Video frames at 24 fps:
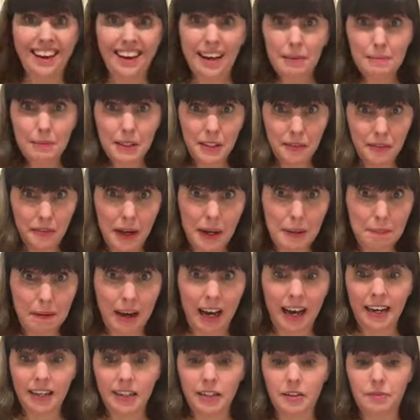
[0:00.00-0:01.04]
Now comes the fun
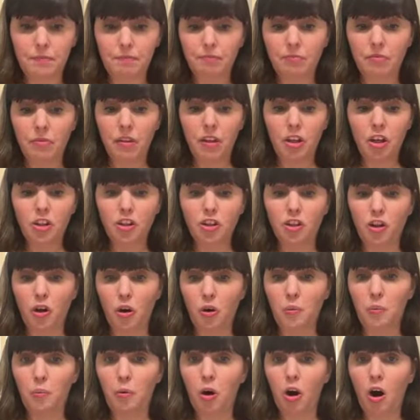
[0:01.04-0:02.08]
part.
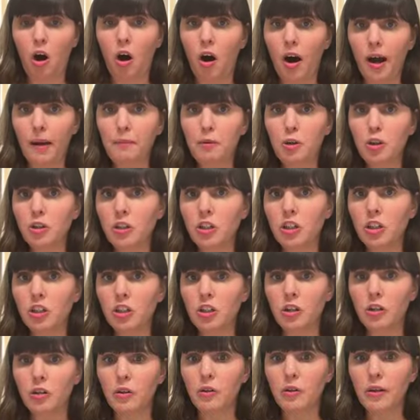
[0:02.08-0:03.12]
So what I want
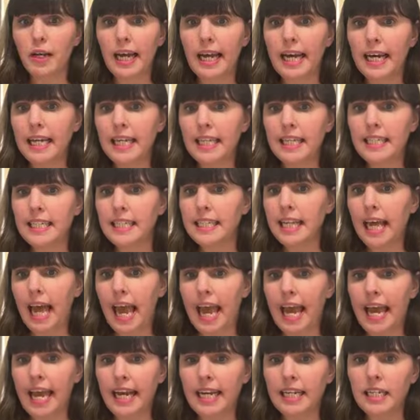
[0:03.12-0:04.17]
to do is
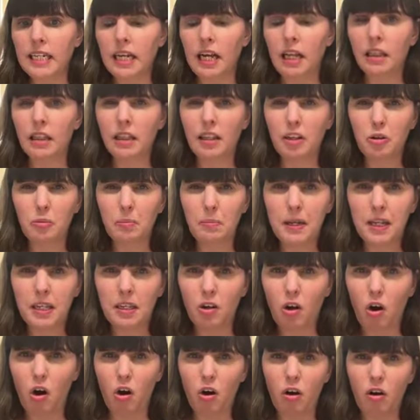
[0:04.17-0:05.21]
add a little
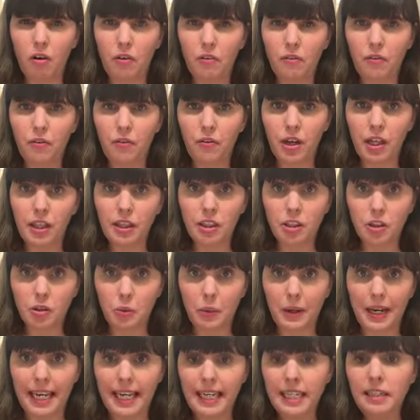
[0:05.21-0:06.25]
bit of the
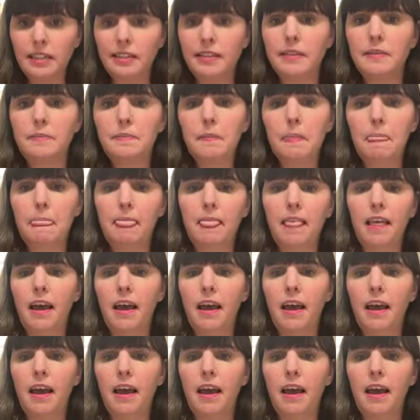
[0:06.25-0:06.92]
doilies.